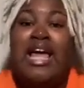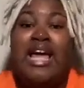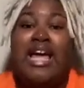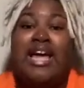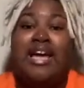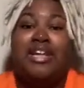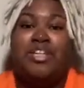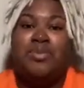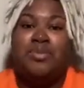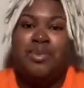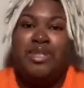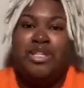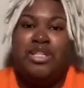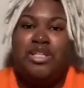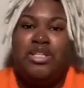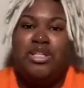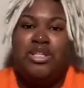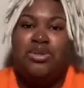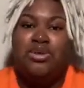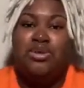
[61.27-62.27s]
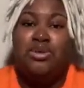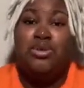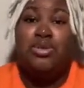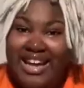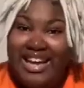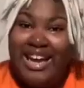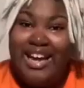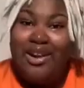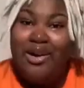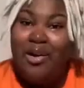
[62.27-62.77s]
HBCUs
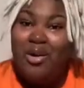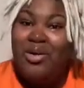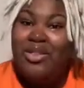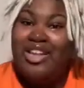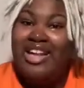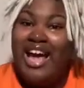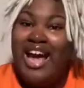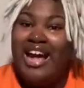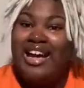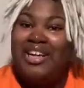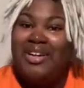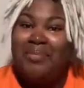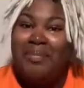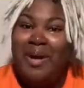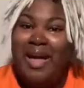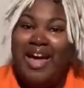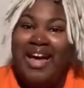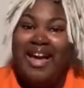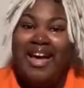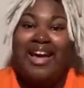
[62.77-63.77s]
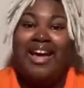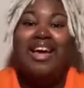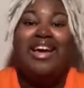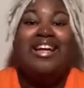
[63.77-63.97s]
and only had to pay